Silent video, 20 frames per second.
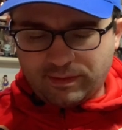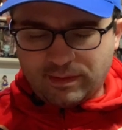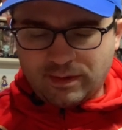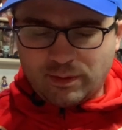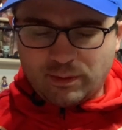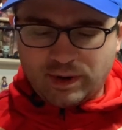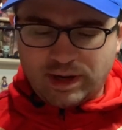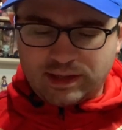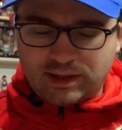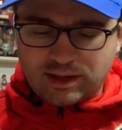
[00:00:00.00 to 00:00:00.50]

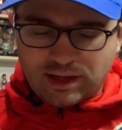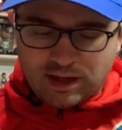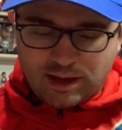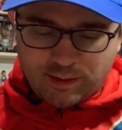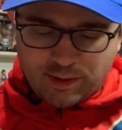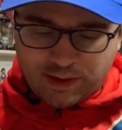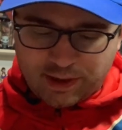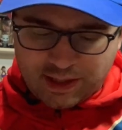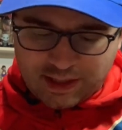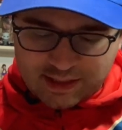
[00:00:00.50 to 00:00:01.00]
When I talk
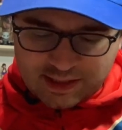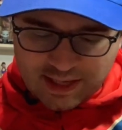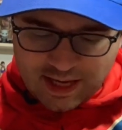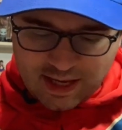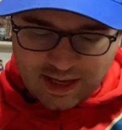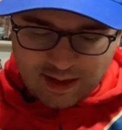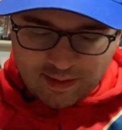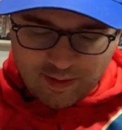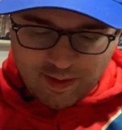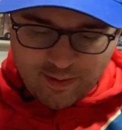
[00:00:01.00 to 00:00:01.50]
about things
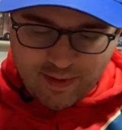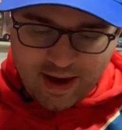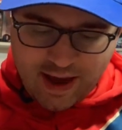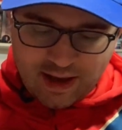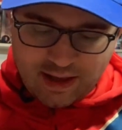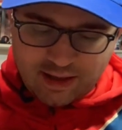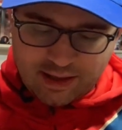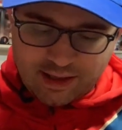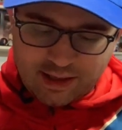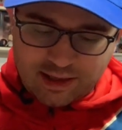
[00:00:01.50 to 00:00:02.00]
taking me back,
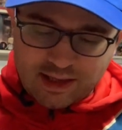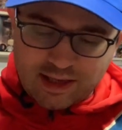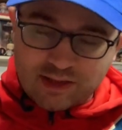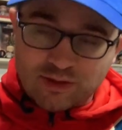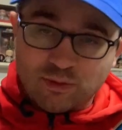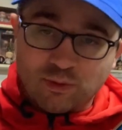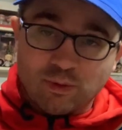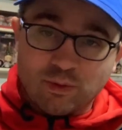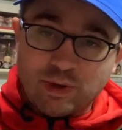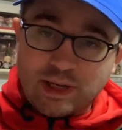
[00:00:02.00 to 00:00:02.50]
like this
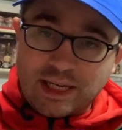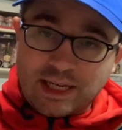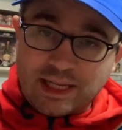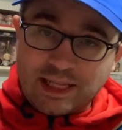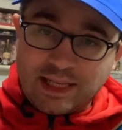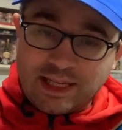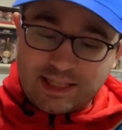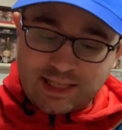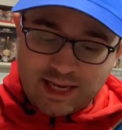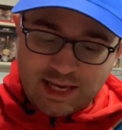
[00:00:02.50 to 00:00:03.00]

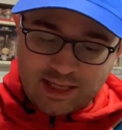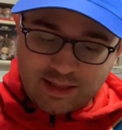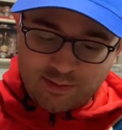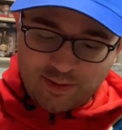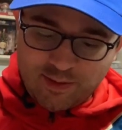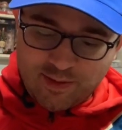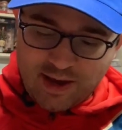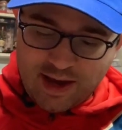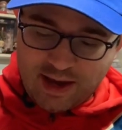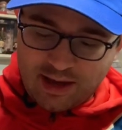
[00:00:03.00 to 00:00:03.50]
really takes me
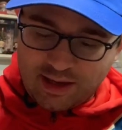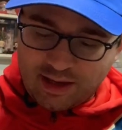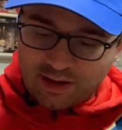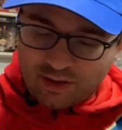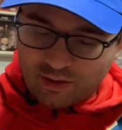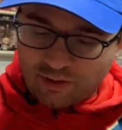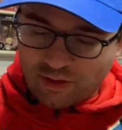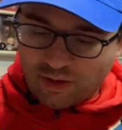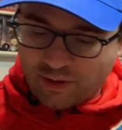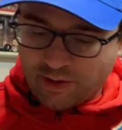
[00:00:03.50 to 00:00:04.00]
back, you know,
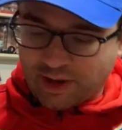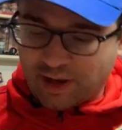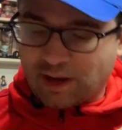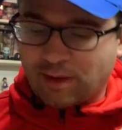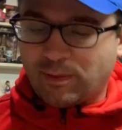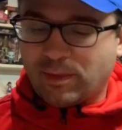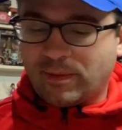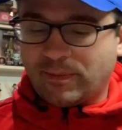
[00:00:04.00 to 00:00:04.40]
growing up,